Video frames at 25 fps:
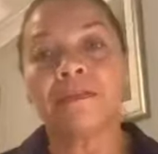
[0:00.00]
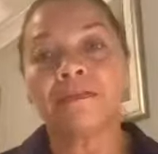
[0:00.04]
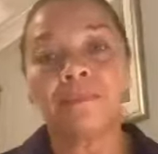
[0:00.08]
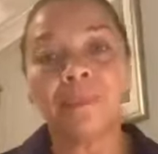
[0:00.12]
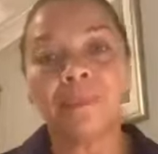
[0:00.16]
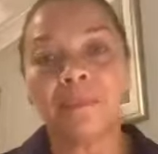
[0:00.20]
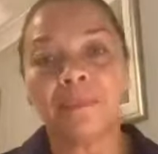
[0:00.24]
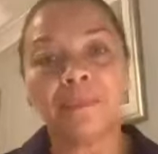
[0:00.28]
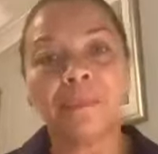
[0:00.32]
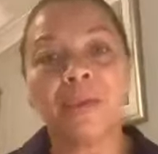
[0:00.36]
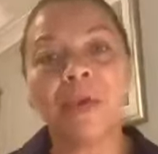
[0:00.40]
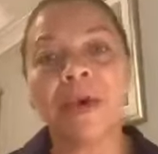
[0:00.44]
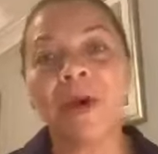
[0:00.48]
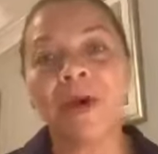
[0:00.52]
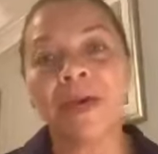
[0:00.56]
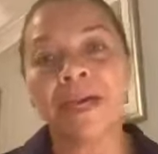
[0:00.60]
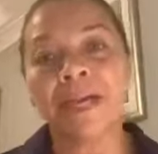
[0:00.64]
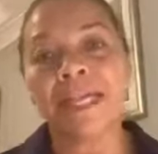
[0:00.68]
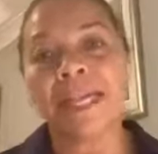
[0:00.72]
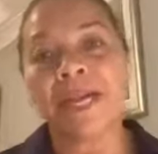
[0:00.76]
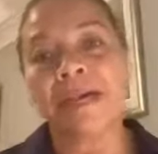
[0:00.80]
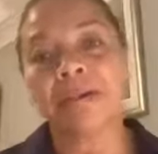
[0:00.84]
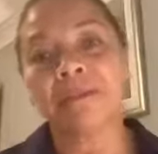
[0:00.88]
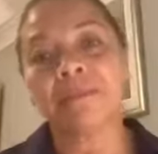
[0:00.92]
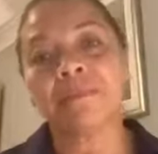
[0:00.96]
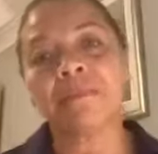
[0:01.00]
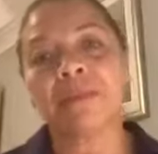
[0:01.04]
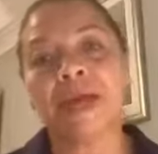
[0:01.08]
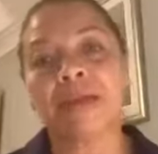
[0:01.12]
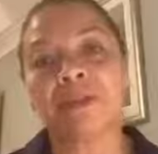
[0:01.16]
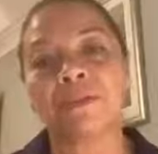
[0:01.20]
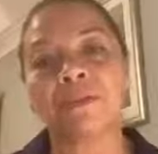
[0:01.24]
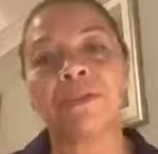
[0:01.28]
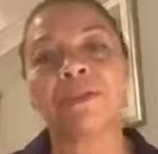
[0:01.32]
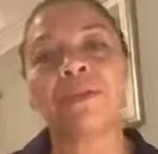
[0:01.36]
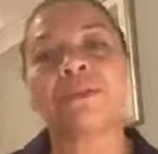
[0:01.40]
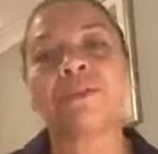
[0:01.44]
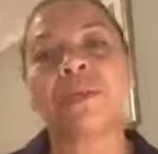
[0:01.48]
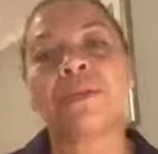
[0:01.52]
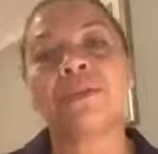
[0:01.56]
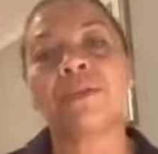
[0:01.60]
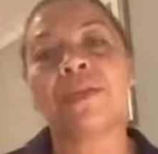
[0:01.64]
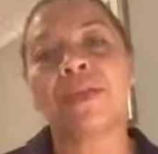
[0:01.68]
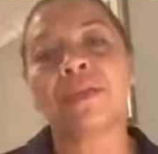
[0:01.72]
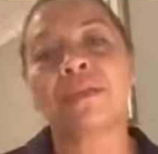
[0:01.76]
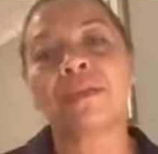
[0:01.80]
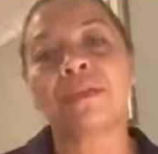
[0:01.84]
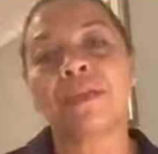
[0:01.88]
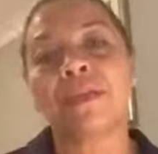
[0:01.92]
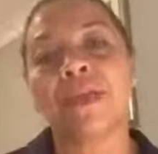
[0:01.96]
people can't get out about and do the
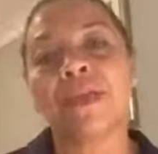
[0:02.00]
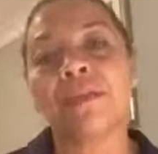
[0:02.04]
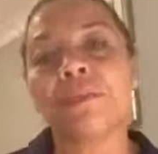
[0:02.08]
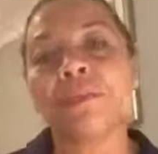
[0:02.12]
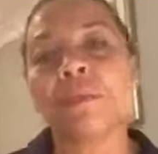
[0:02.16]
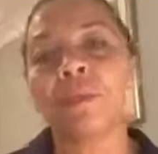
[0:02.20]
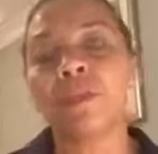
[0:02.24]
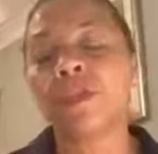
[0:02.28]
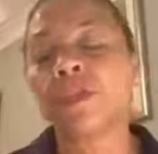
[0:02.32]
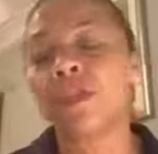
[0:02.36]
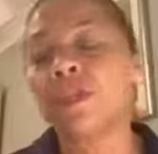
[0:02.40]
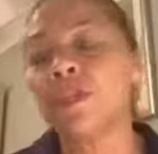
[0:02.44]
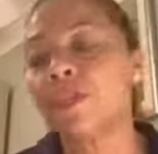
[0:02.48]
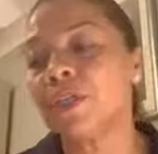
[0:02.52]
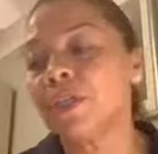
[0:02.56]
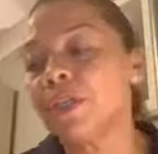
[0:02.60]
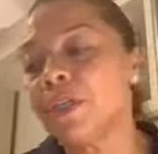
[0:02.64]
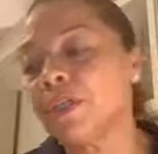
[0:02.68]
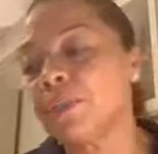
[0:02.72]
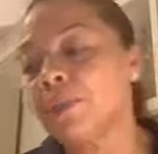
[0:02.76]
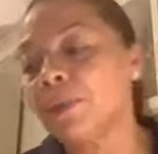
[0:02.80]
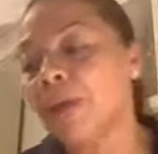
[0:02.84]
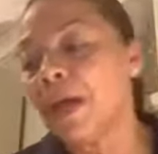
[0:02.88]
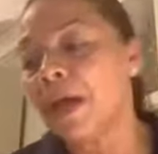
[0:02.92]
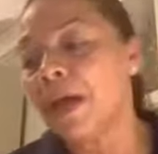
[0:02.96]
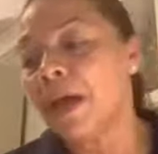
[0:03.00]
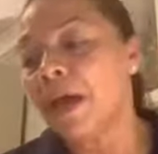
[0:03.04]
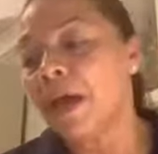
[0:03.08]
things that they want to do,